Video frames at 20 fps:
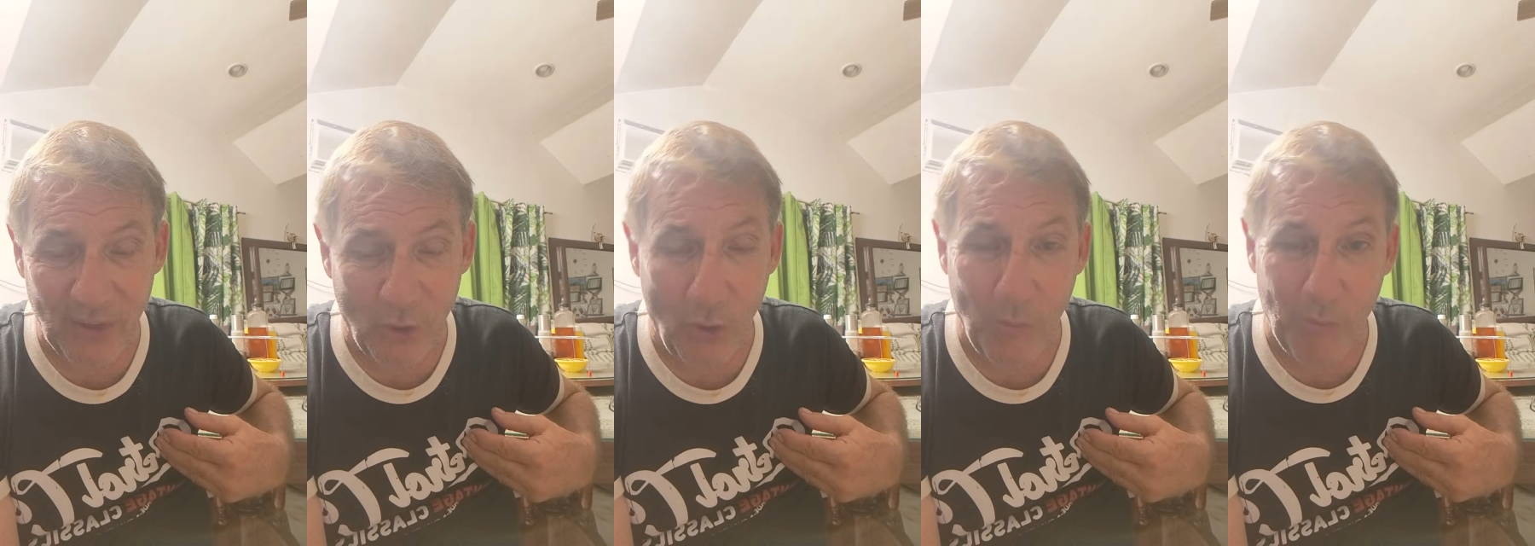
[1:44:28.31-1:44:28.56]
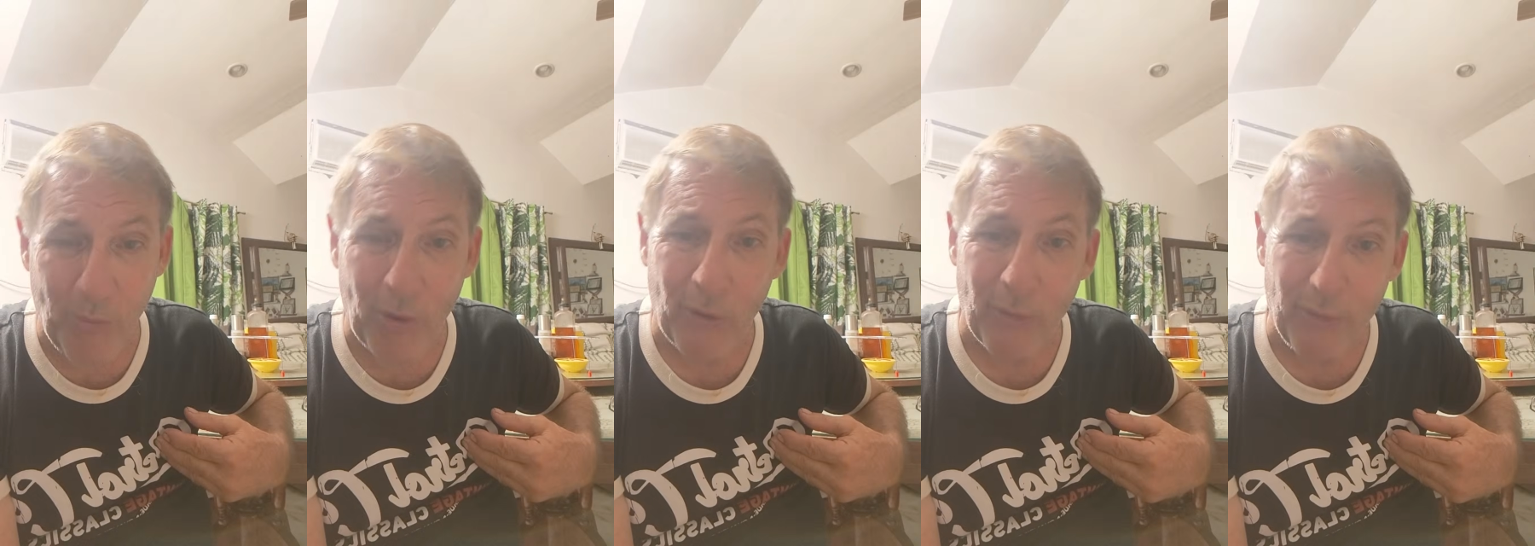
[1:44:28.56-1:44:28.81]
go
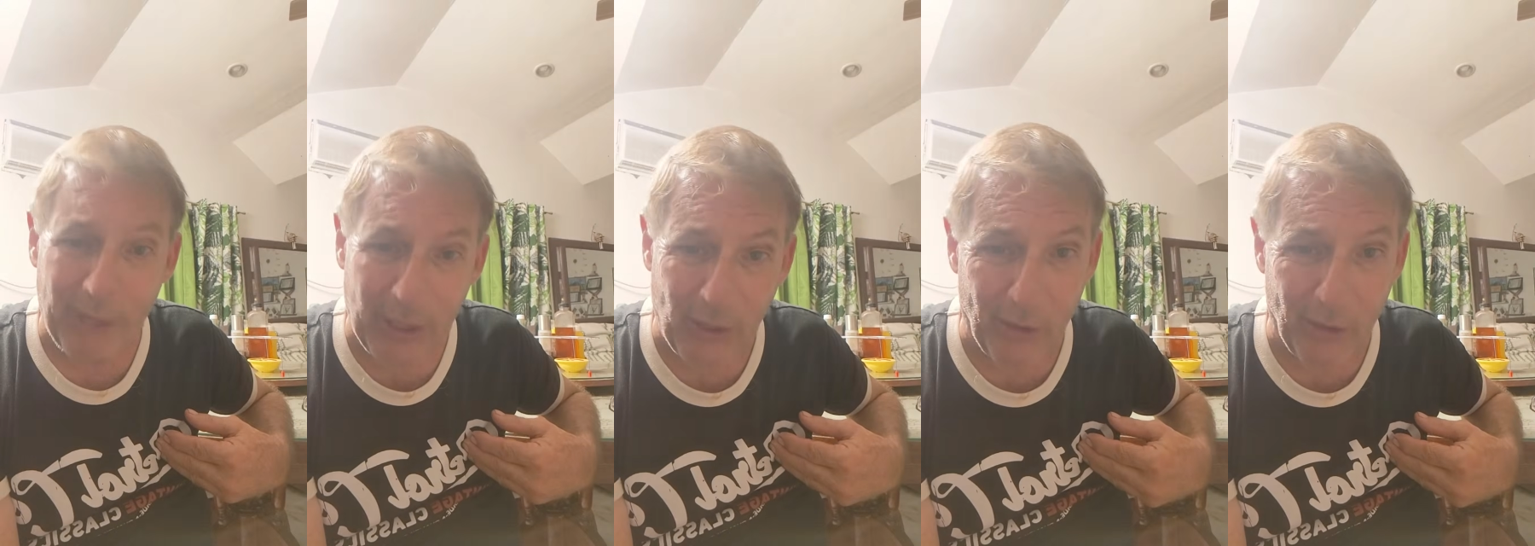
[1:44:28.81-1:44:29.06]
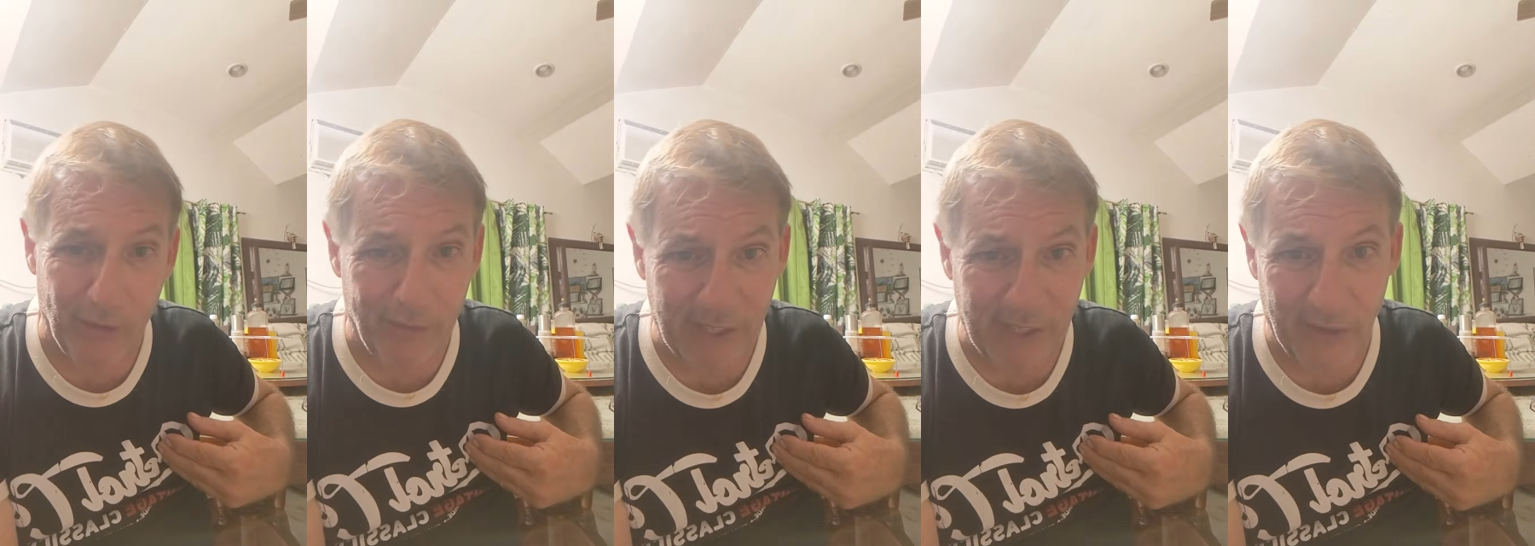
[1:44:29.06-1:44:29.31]
put a ring on
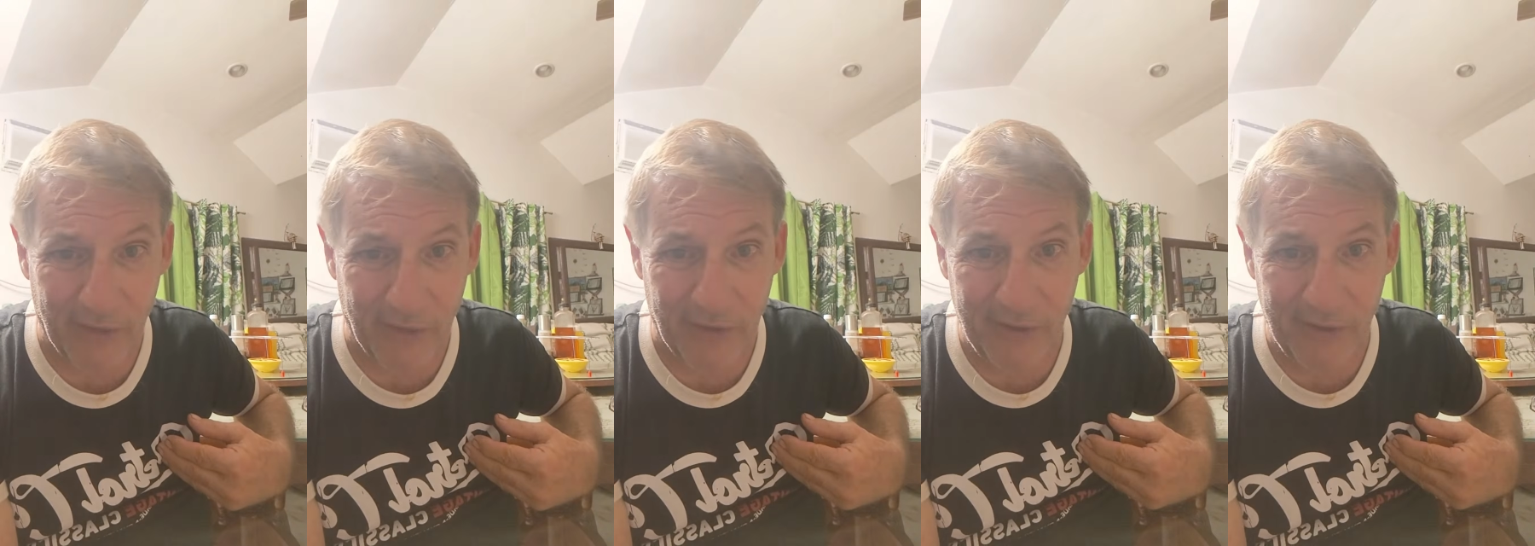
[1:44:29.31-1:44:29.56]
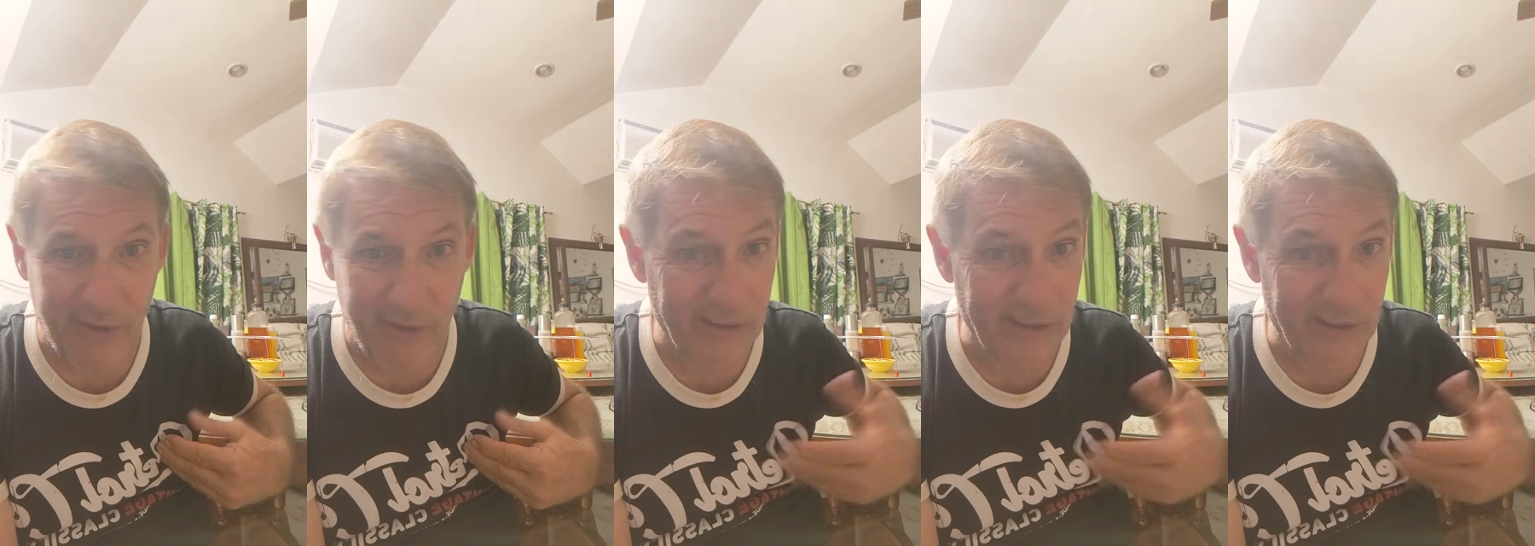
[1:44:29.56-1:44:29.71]
her finger.